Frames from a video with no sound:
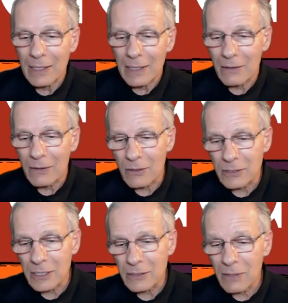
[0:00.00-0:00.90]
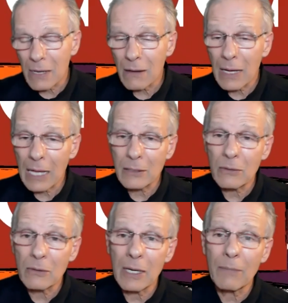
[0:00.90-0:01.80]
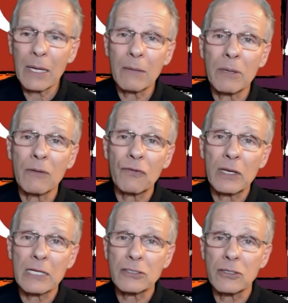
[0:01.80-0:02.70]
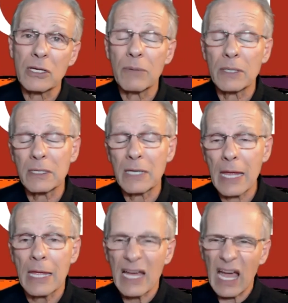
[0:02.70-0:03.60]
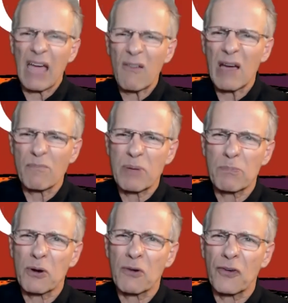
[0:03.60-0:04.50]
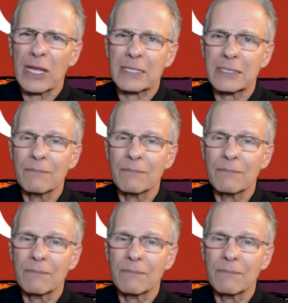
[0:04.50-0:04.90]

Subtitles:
And the girl says, well, Gato, that might have been fun yesterday, but today I want people friends.